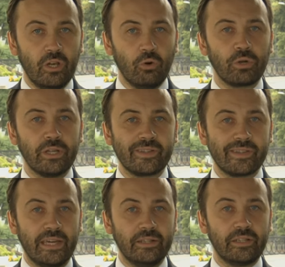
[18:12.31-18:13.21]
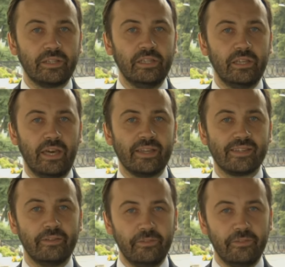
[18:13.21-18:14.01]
who can say that he has the